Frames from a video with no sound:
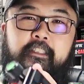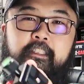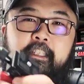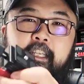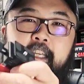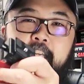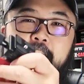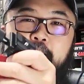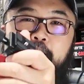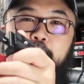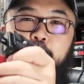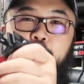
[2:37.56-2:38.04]

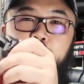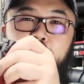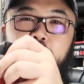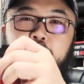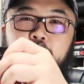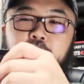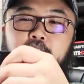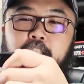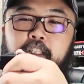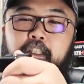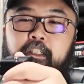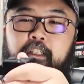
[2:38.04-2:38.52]

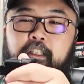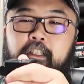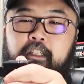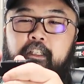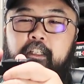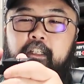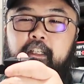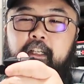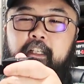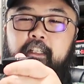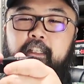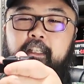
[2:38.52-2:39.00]
tilt
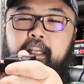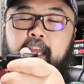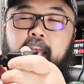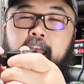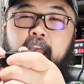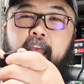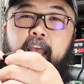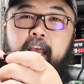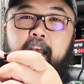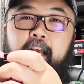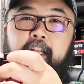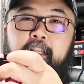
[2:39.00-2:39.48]
the
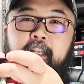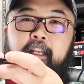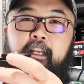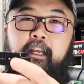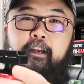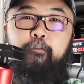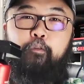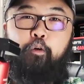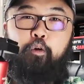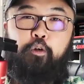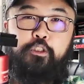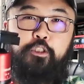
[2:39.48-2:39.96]
head.
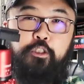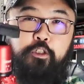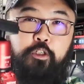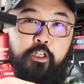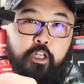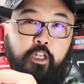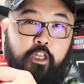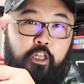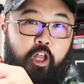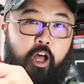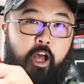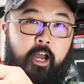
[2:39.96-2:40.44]
Of course, you're
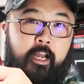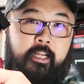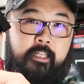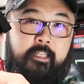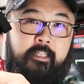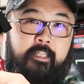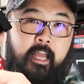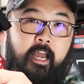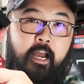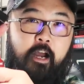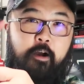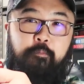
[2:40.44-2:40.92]
gonna lock
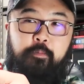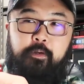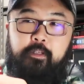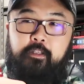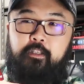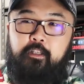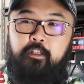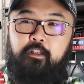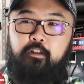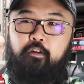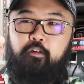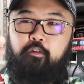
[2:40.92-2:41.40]
it down,
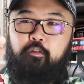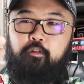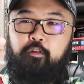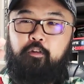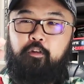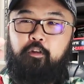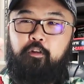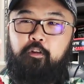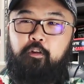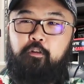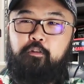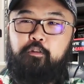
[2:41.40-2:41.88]
but you know,
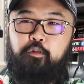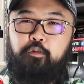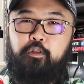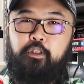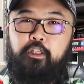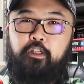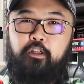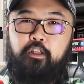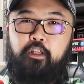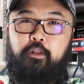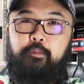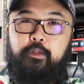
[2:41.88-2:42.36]
there's
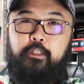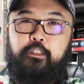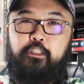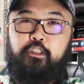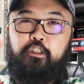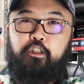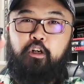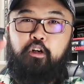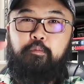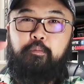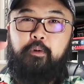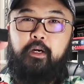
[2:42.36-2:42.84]
only gonna be
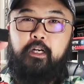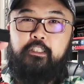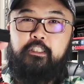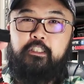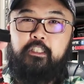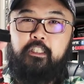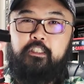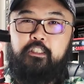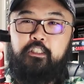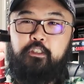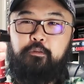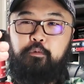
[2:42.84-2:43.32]
so
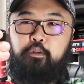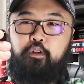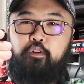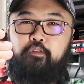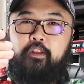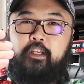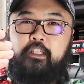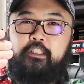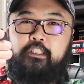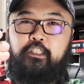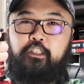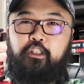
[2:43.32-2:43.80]
much
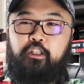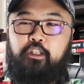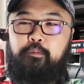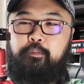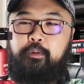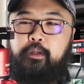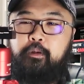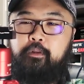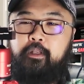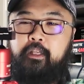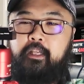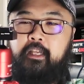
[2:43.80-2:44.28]
smoothness you're gonna
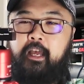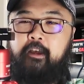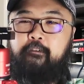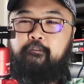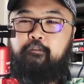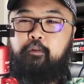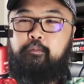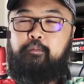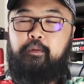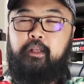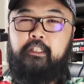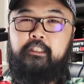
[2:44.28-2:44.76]
be able to get
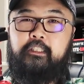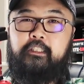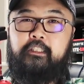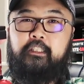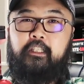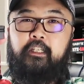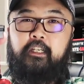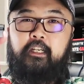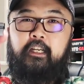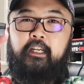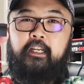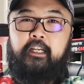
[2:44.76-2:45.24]
from
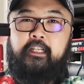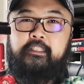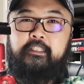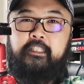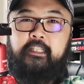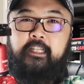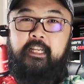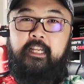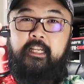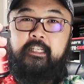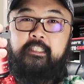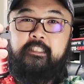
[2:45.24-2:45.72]
this because
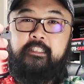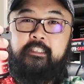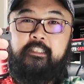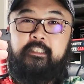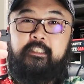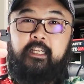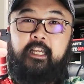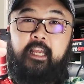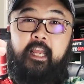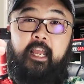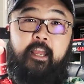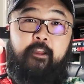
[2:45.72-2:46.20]
it
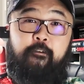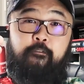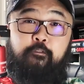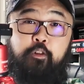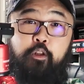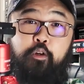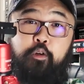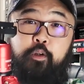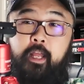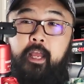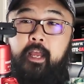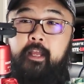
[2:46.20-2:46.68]
isn't a
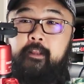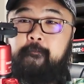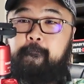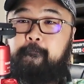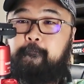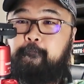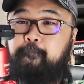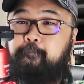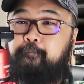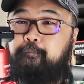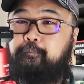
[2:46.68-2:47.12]
fluid head.